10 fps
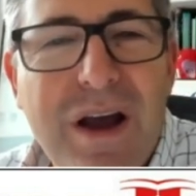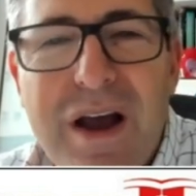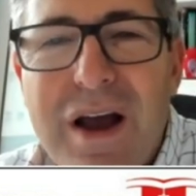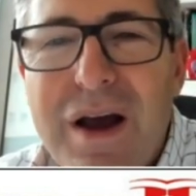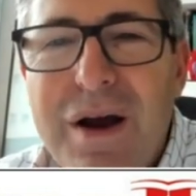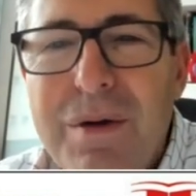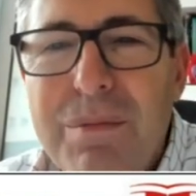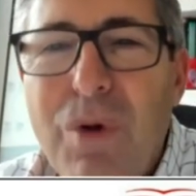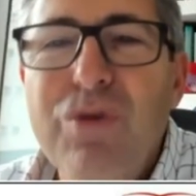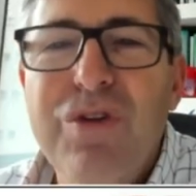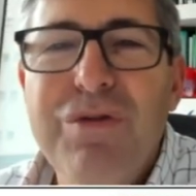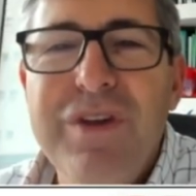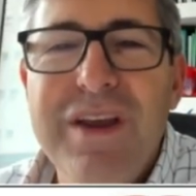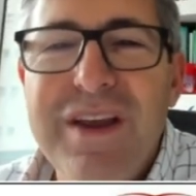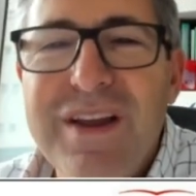uh, most
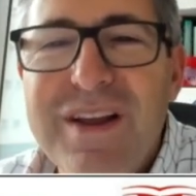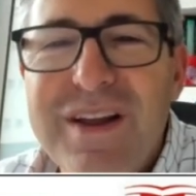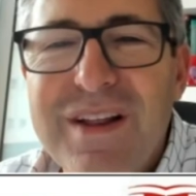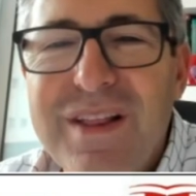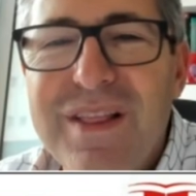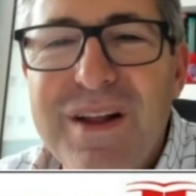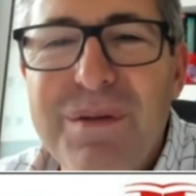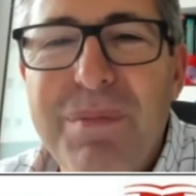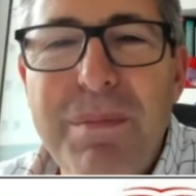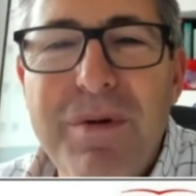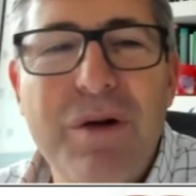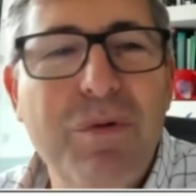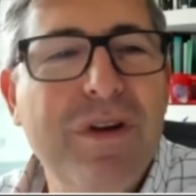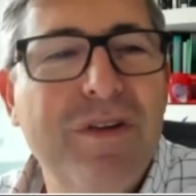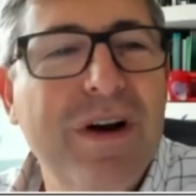of the the papers
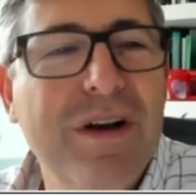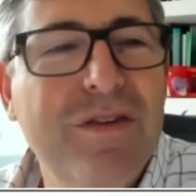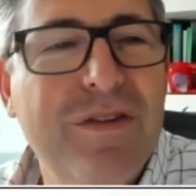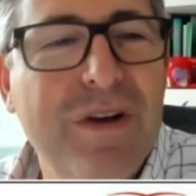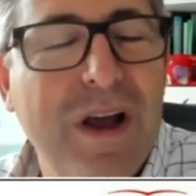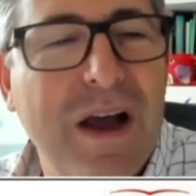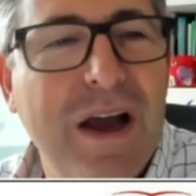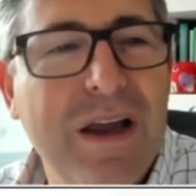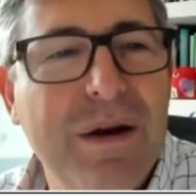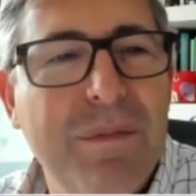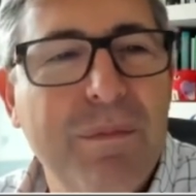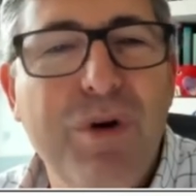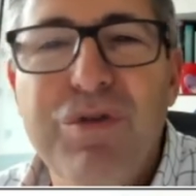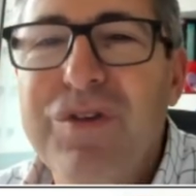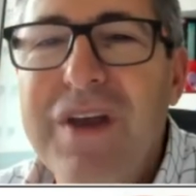that we discussed in
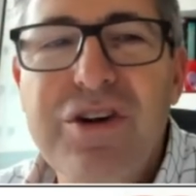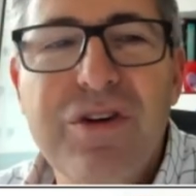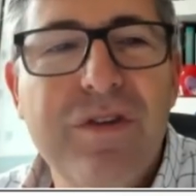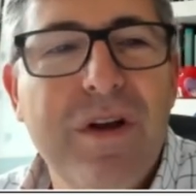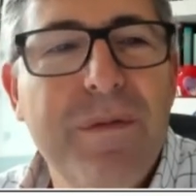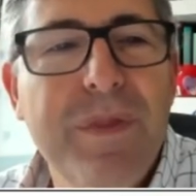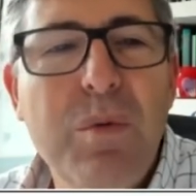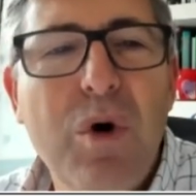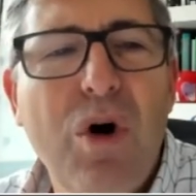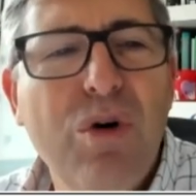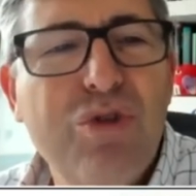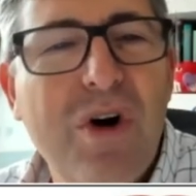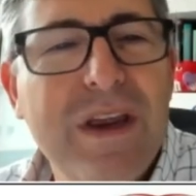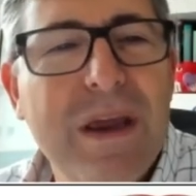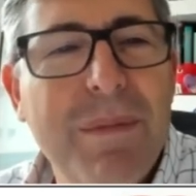previous sessions they were all
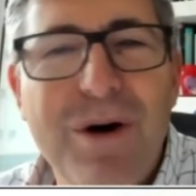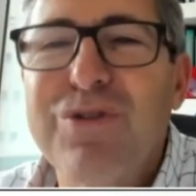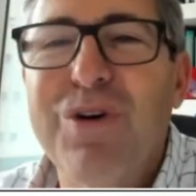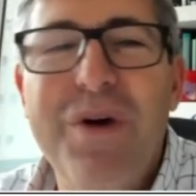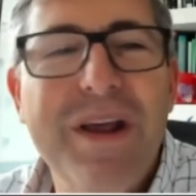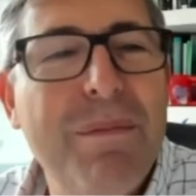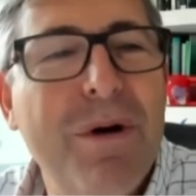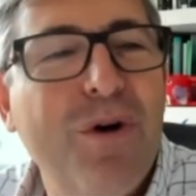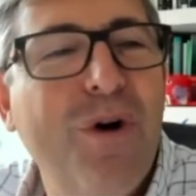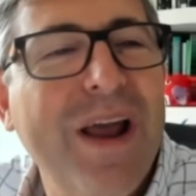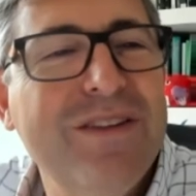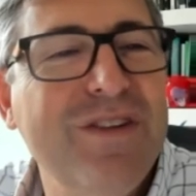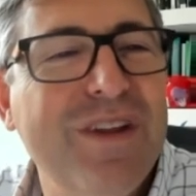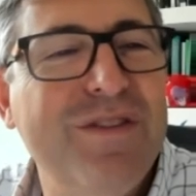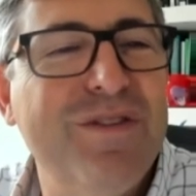talking about already about
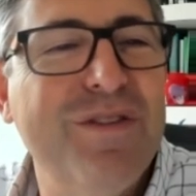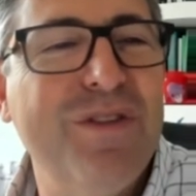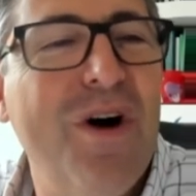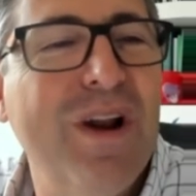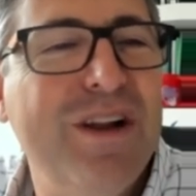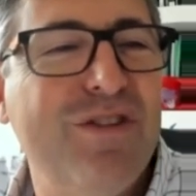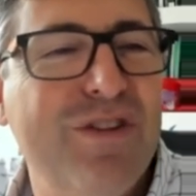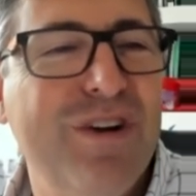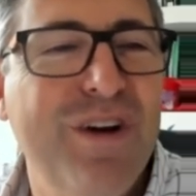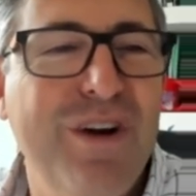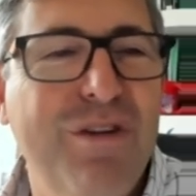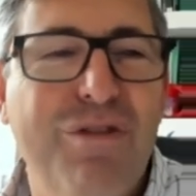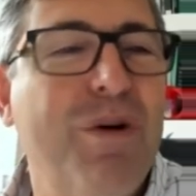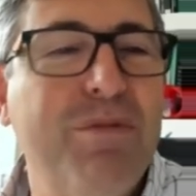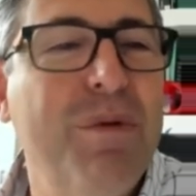collecting this knowledge
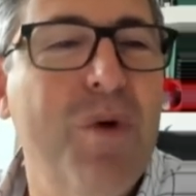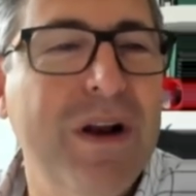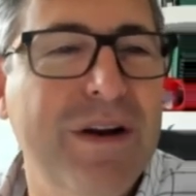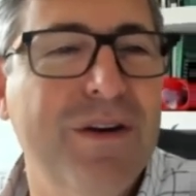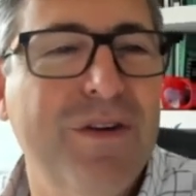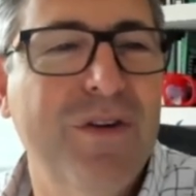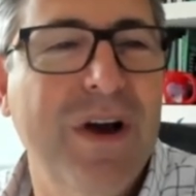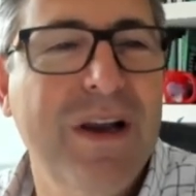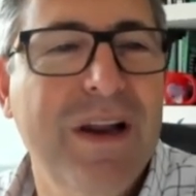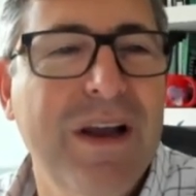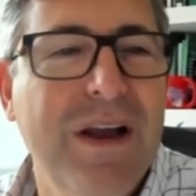from someone, right?